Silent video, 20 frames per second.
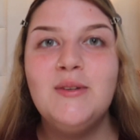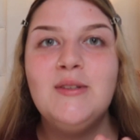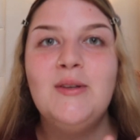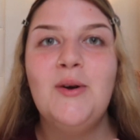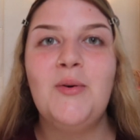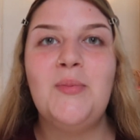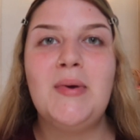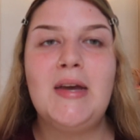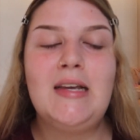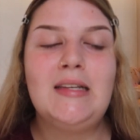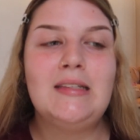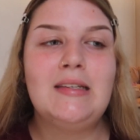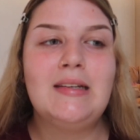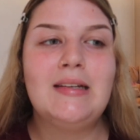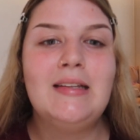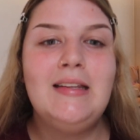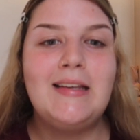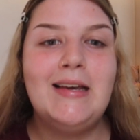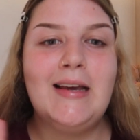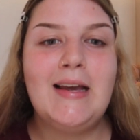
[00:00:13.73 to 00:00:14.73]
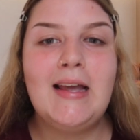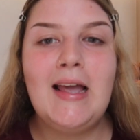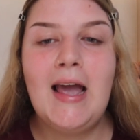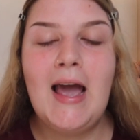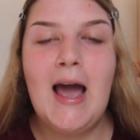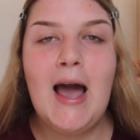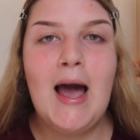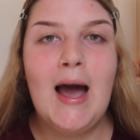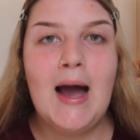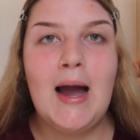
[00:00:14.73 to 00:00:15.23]
So basically,
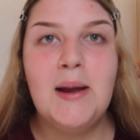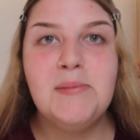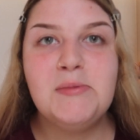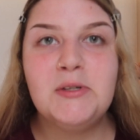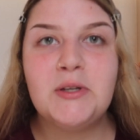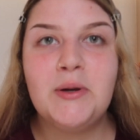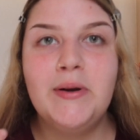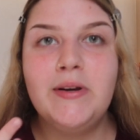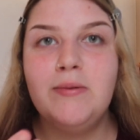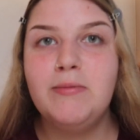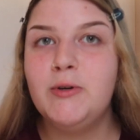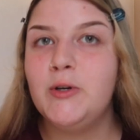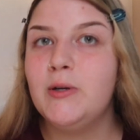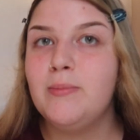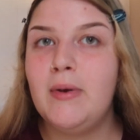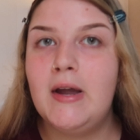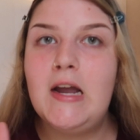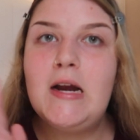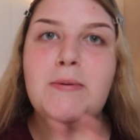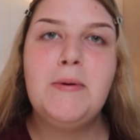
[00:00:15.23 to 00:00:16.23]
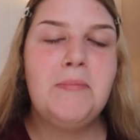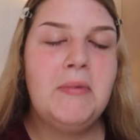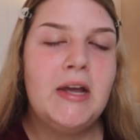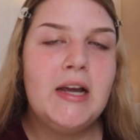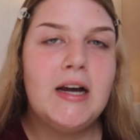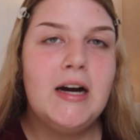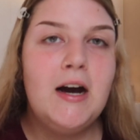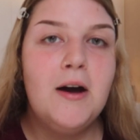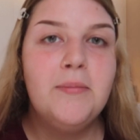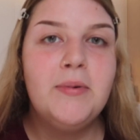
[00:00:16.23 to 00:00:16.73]
I'm just going to be doing my hair and
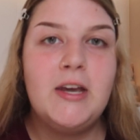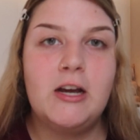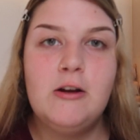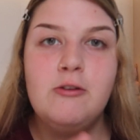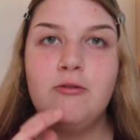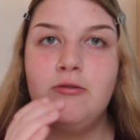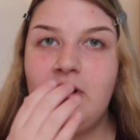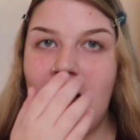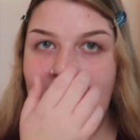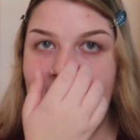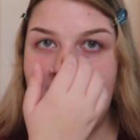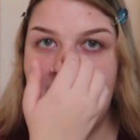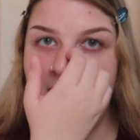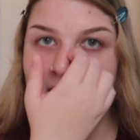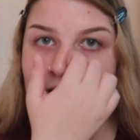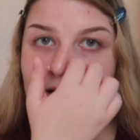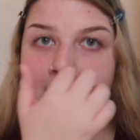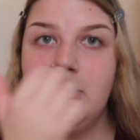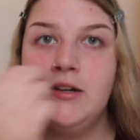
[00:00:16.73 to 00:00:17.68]
makeup, get ready,